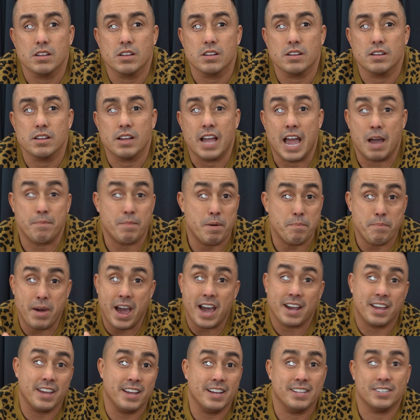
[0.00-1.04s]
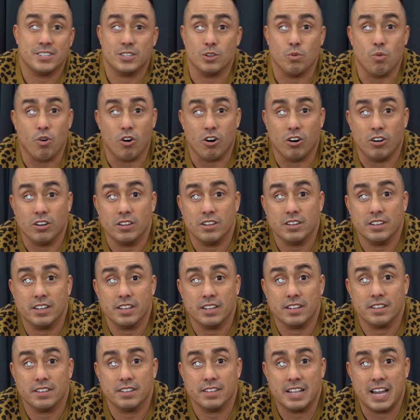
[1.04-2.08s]
had my back against the wall.
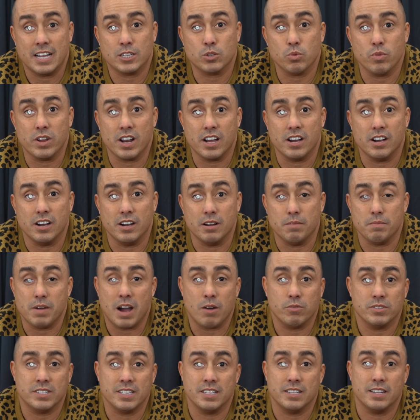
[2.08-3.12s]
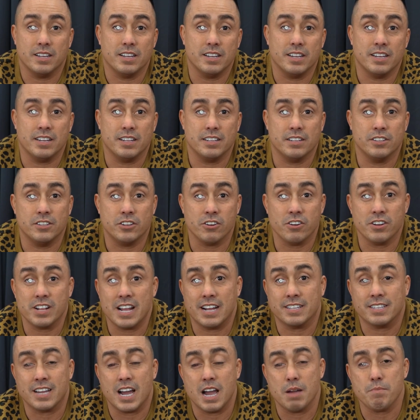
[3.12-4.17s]
And that's when I was during that
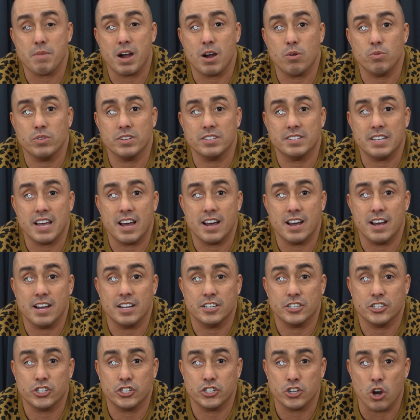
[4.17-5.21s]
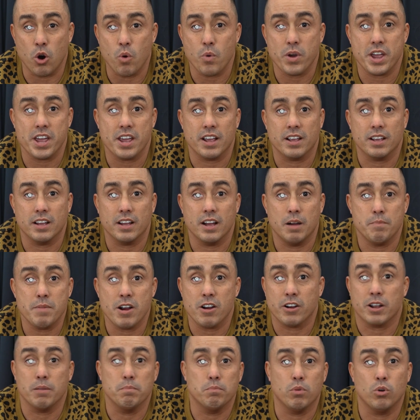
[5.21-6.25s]
time I was showing
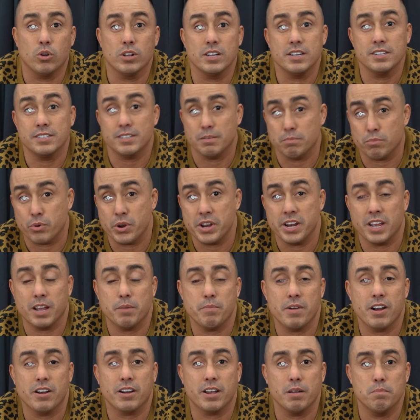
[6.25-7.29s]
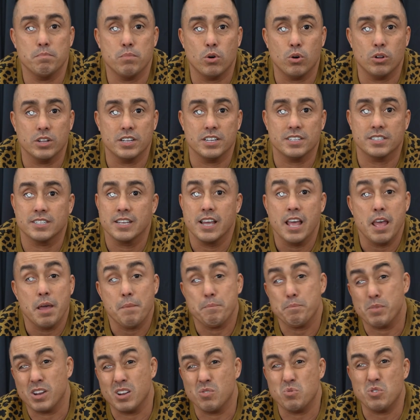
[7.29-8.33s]
American Bullies and breeding American Bullies,
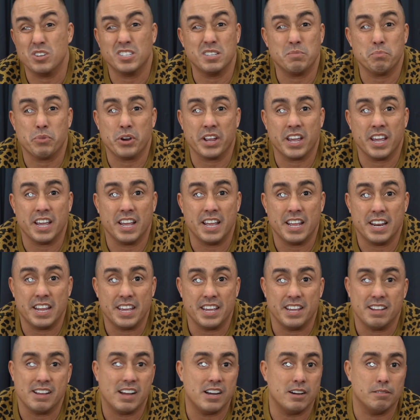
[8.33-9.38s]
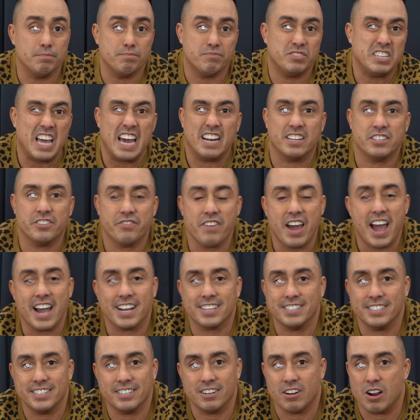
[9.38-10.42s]
but it wasn't bringing any
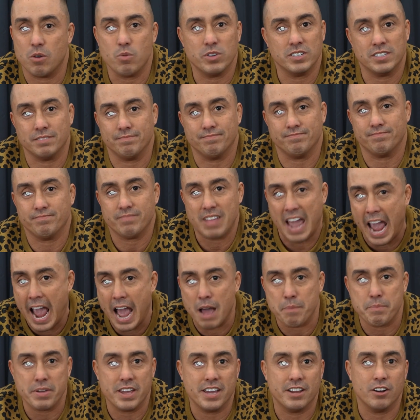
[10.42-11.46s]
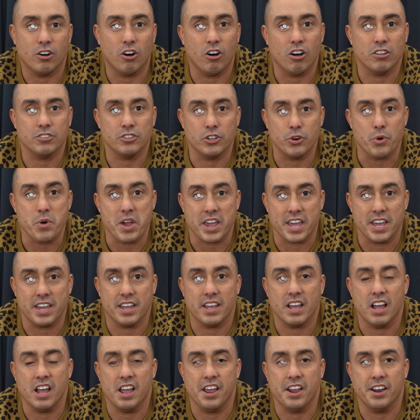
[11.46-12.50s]
satisfaction. I wasn't happy at all doing it,
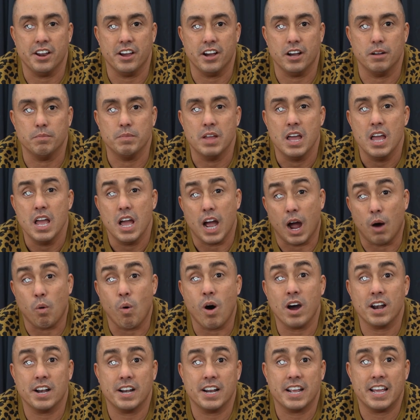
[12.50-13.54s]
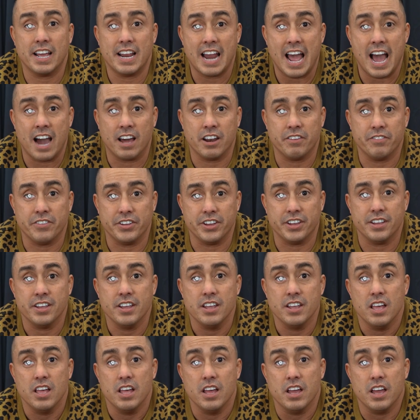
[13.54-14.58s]
and I wanted to get out of it.
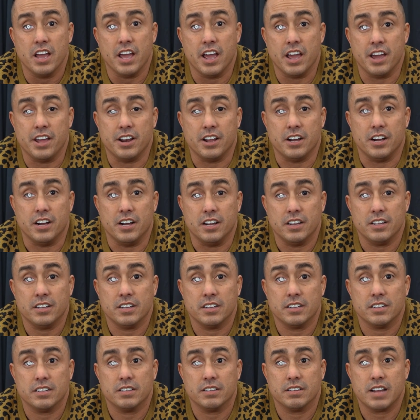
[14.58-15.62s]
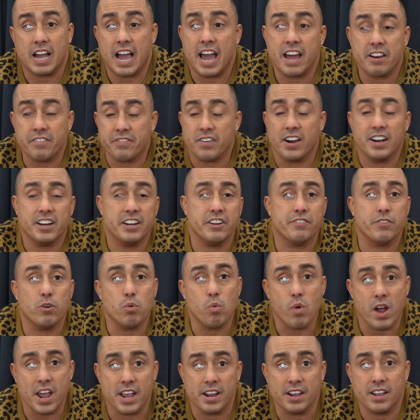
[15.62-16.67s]
And I had to find a different
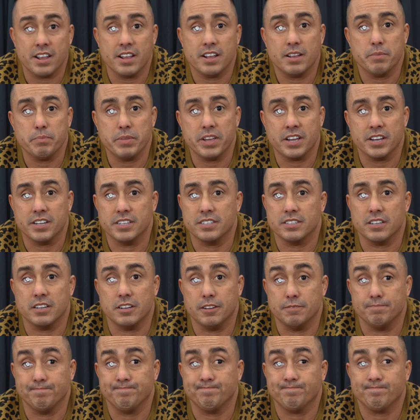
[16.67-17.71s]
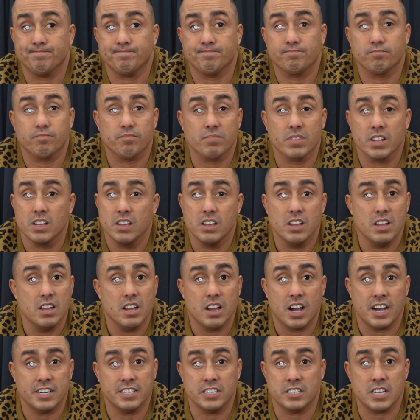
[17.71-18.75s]
way because I
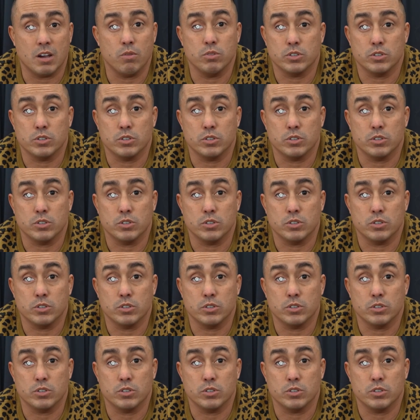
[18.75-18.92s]
was